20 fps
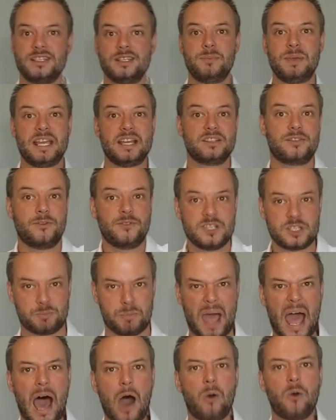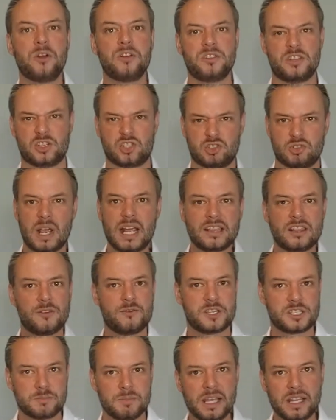Is it because of his power and the strength
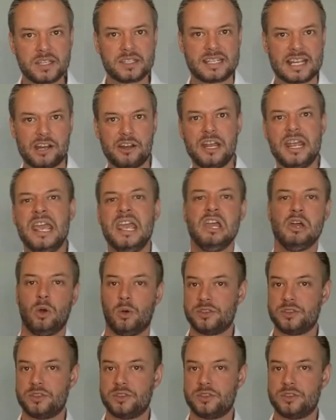of his military?